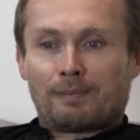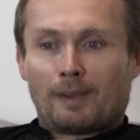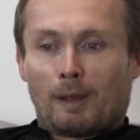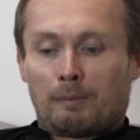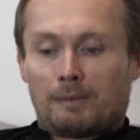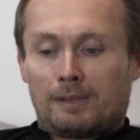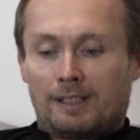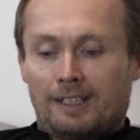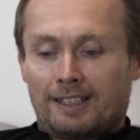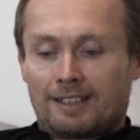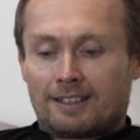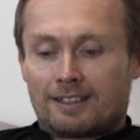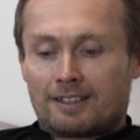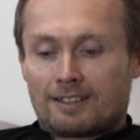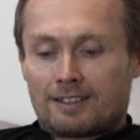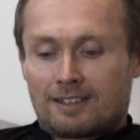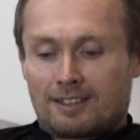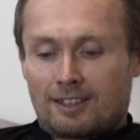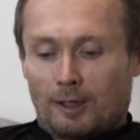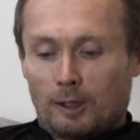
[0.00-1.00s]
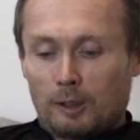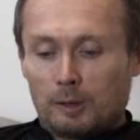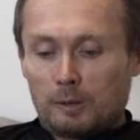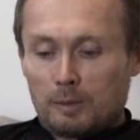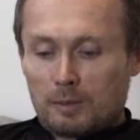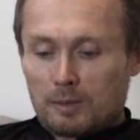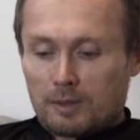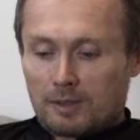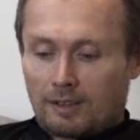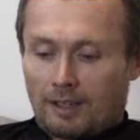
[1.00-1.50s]
My
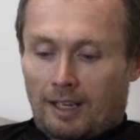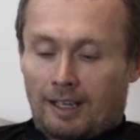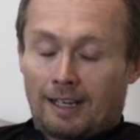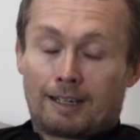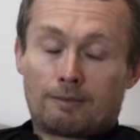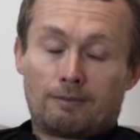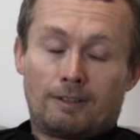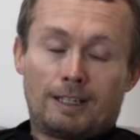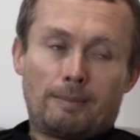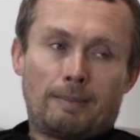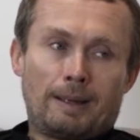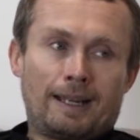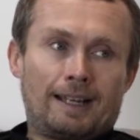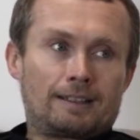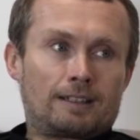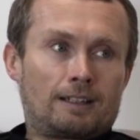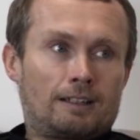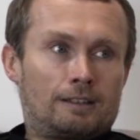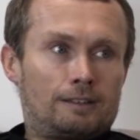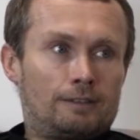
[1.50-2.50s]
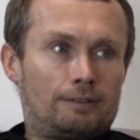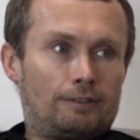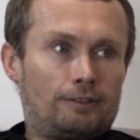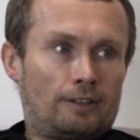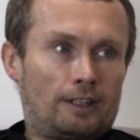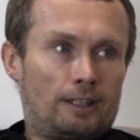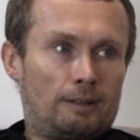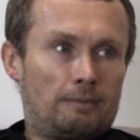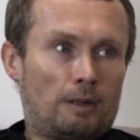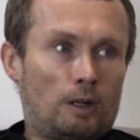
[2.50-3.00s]
toes, I had really bad kind of
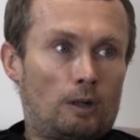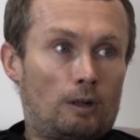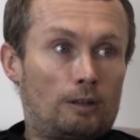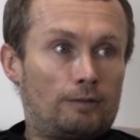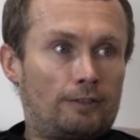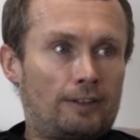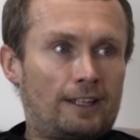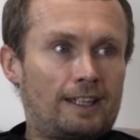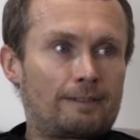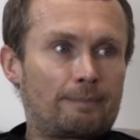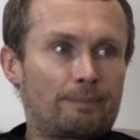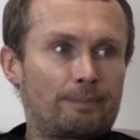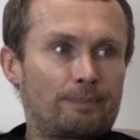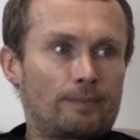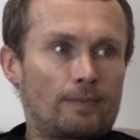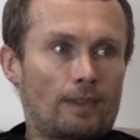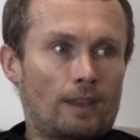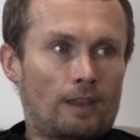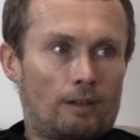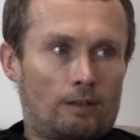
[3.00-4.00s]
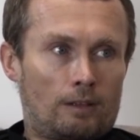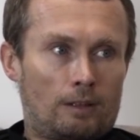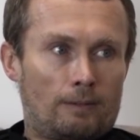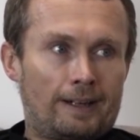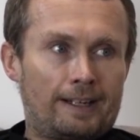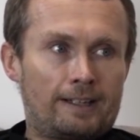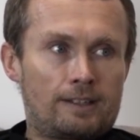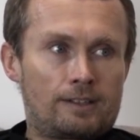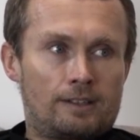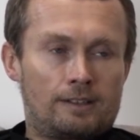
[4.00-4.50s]
hot feet on the
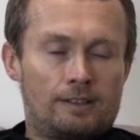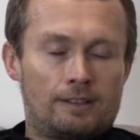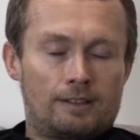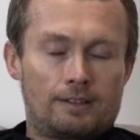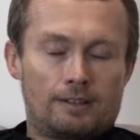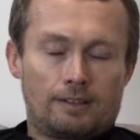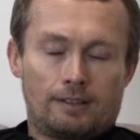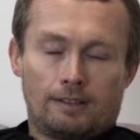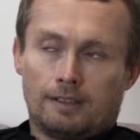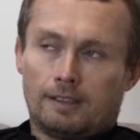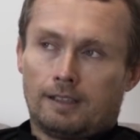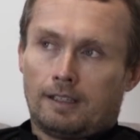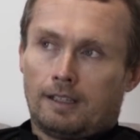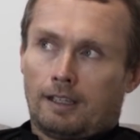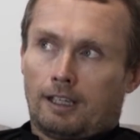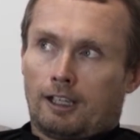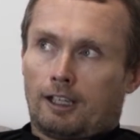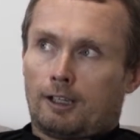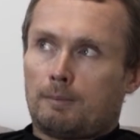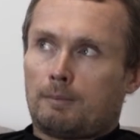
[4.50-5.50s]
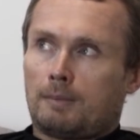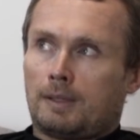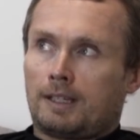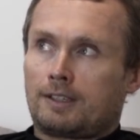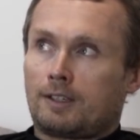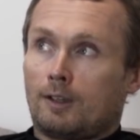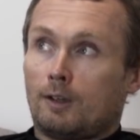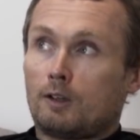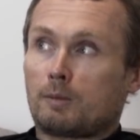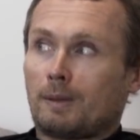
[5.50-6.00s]
race, and my
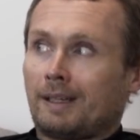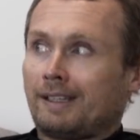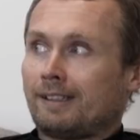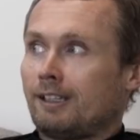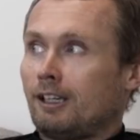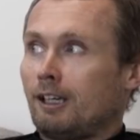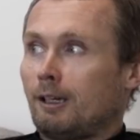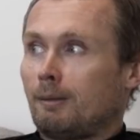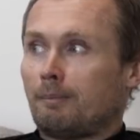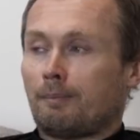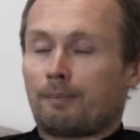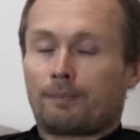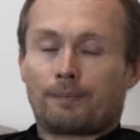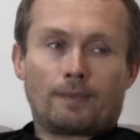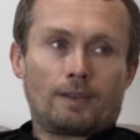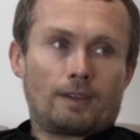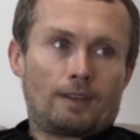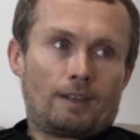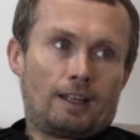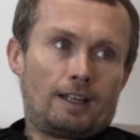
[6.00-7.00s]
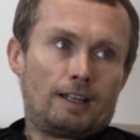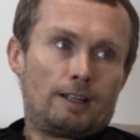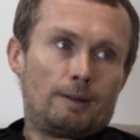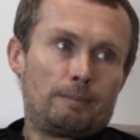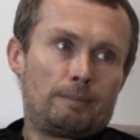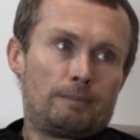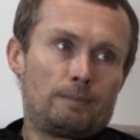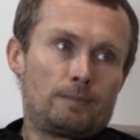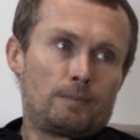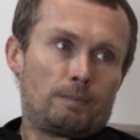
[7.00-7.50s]
toes went numb.
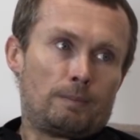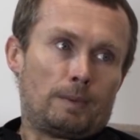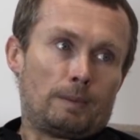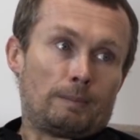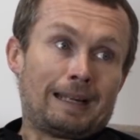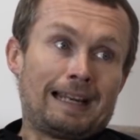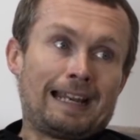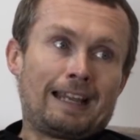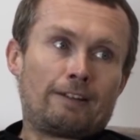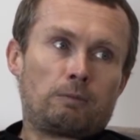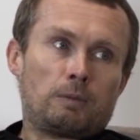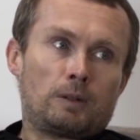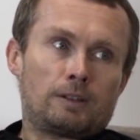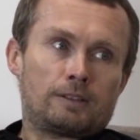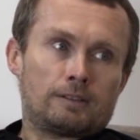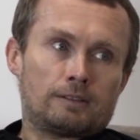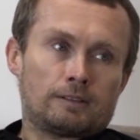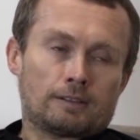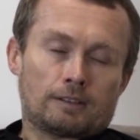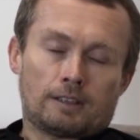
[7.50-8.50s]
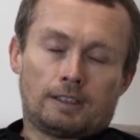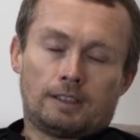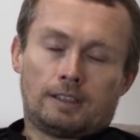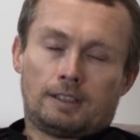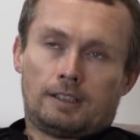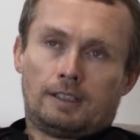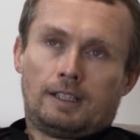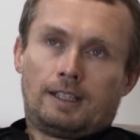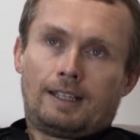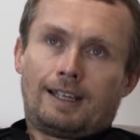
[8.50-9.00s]
But my left one
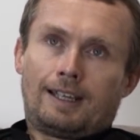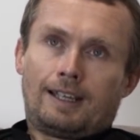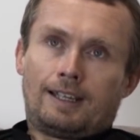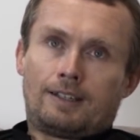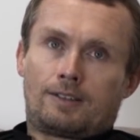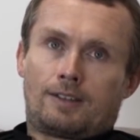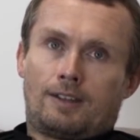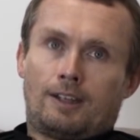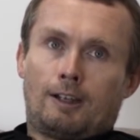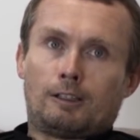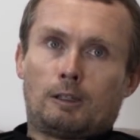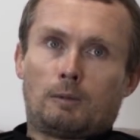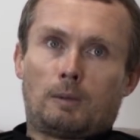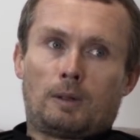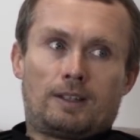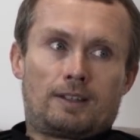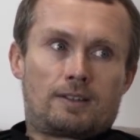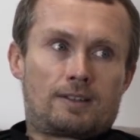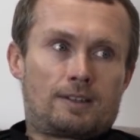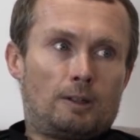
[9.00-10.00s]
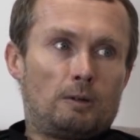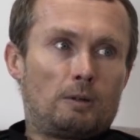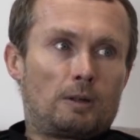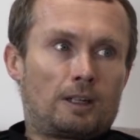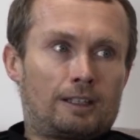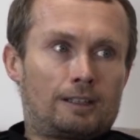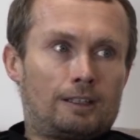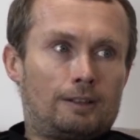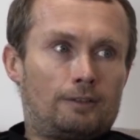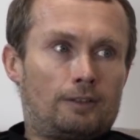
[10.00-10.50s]
is the only one that's still
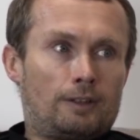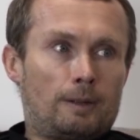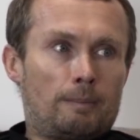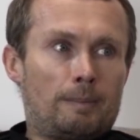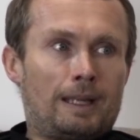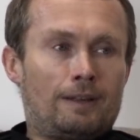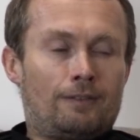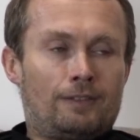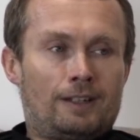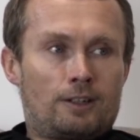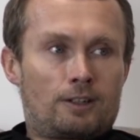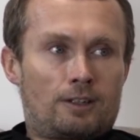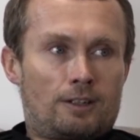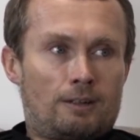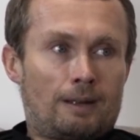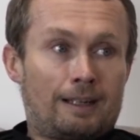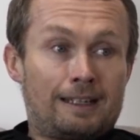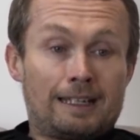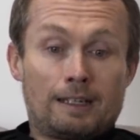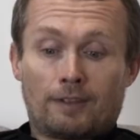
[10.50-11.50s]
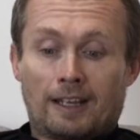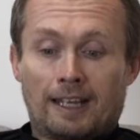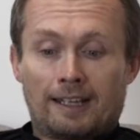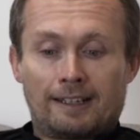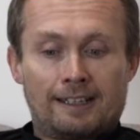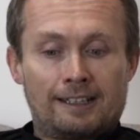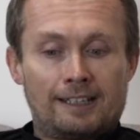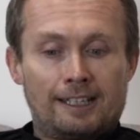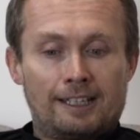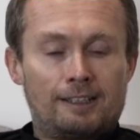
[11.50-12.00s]
kind of a bit of an issue. I never had
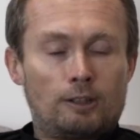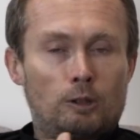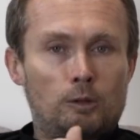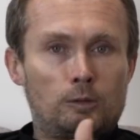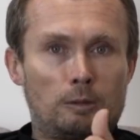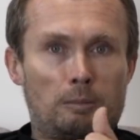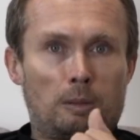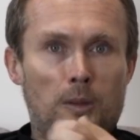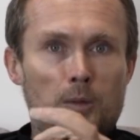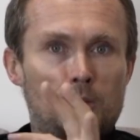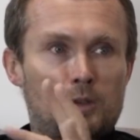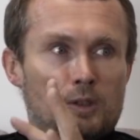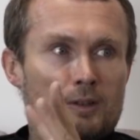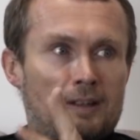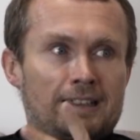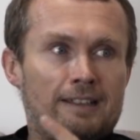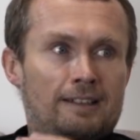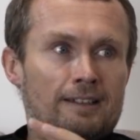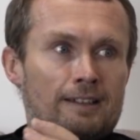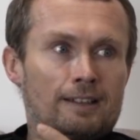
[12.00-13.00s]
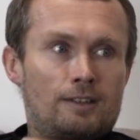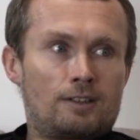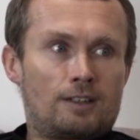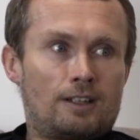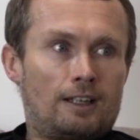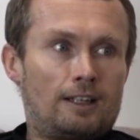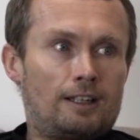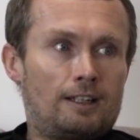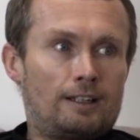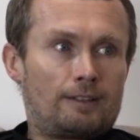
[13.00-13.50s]
any ulnar palsy or anything this year.